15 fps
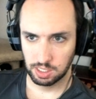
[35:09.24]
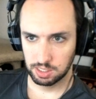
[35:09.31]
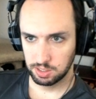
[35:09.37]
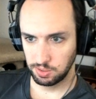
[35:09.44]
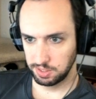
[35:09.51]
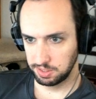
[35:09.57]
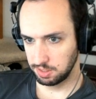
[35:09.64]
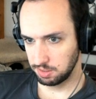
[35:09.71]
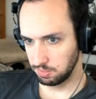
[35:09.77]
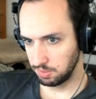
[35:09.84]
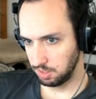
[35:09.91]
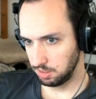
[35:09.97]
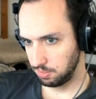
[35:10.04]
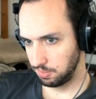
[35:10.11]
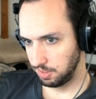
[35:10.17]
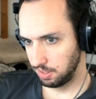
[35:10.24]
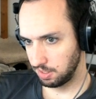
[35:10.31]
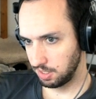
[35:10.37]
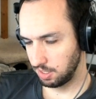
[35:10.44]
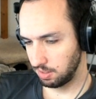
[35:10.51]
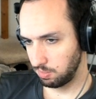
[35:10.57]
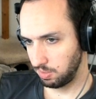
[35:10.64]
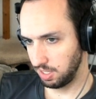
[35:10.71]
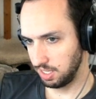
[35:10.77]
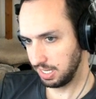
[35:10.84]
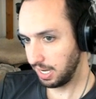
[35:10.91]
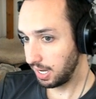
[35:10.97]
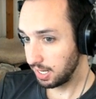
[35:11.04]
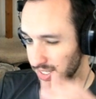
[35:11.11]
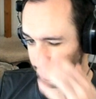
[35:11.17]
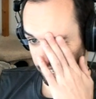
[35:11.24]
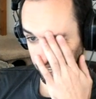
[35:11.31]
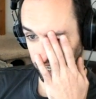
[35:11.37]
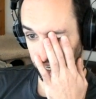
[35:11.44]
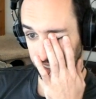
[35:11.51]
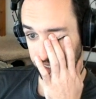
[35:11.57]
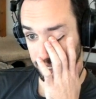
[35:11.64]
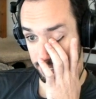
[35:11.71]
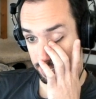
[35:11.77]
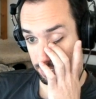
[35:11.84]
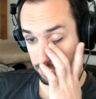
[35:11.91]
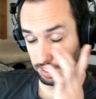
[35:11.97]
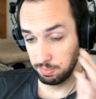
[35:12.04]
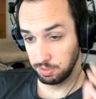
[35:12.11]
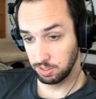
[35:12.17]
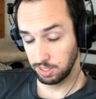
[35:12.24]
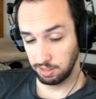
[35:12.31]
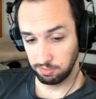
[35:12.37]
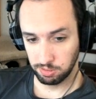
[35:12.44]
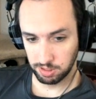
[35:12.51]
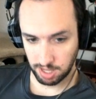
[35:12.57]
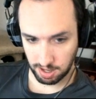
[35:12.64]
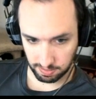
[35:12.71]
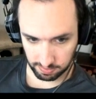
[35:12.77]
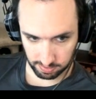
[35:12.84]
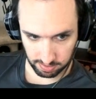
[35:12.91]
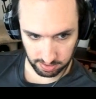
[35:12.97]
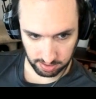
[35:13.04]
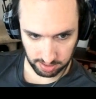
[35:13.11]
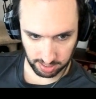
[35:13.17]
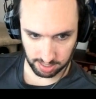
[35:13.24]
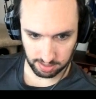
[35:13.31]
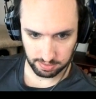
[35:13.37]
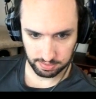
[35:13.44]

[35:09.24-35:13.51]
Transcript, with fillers: So this doesn't really do anything. When it dies, I can exile an enchantment or gain four life. Yeah.